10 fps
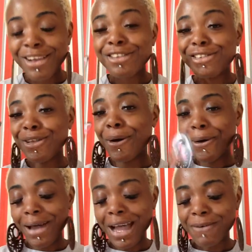So
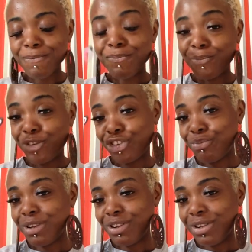I should
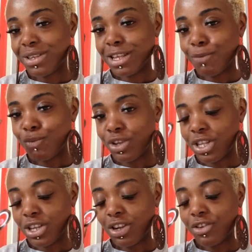be doing some
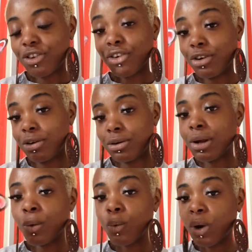research on
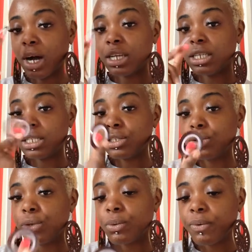what I need to
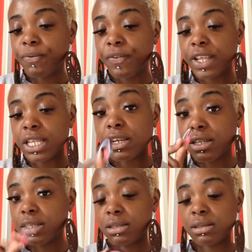do with this,
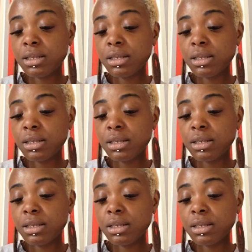because